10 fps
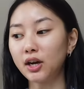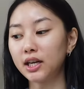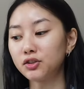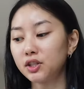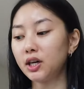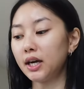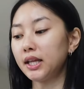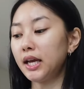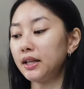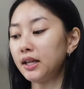So I literally got
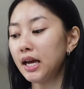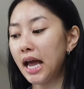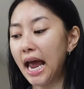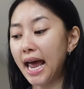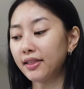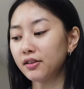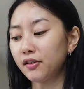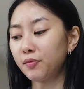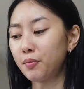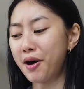it in end
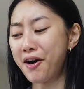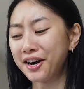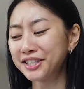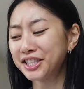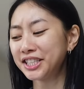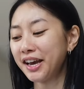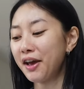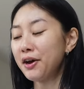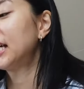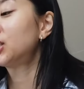of March.
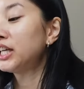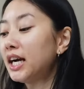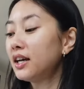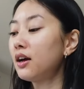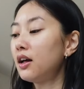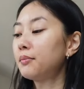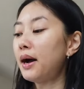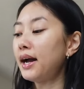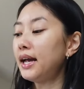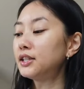I shared it on
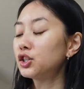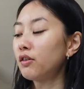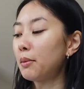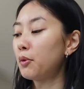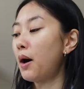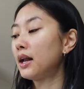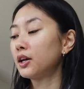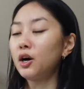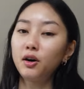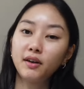my Instagram a while
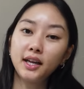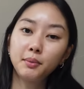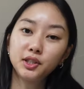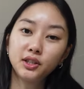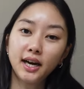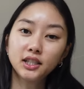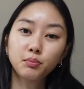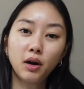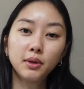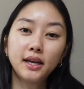ago already. But you guys
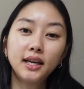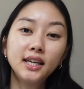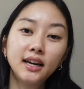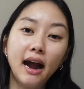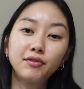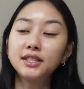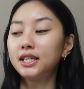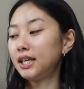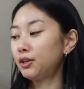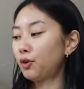probably either haven't
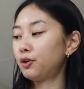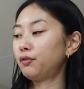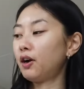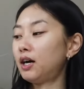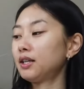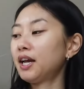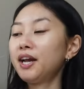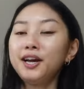seen it or you forgot.